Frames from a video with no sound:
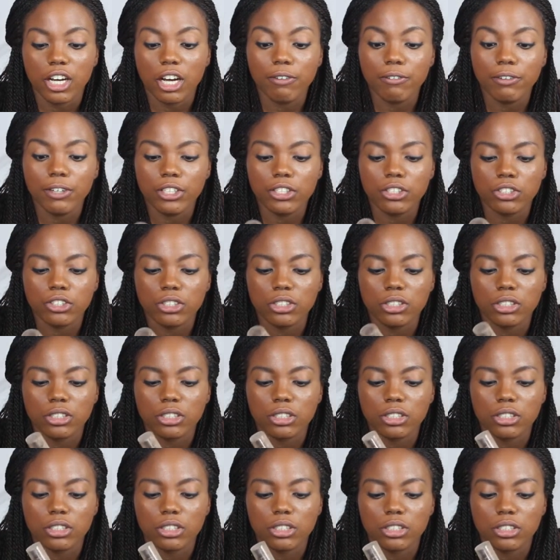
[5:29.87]
the
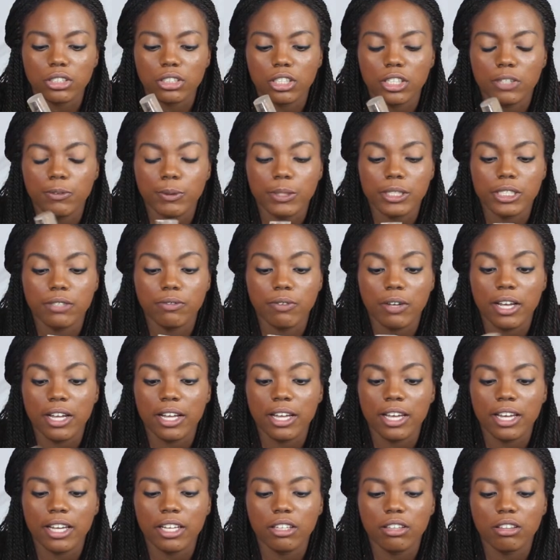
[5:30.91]
coverage was
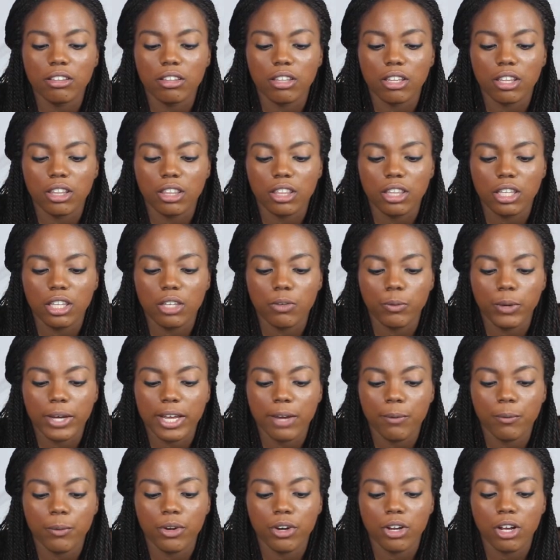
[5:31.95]
fine.
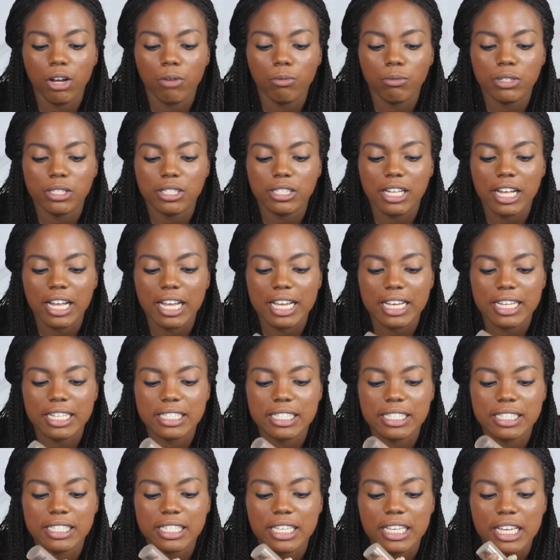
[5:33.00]
The way it went on was
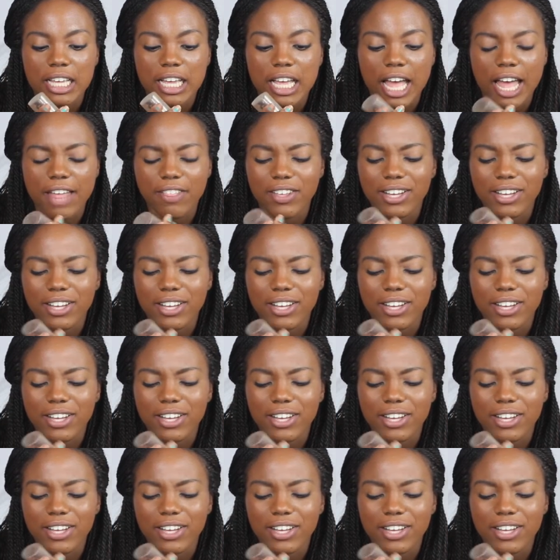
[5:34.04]
nice.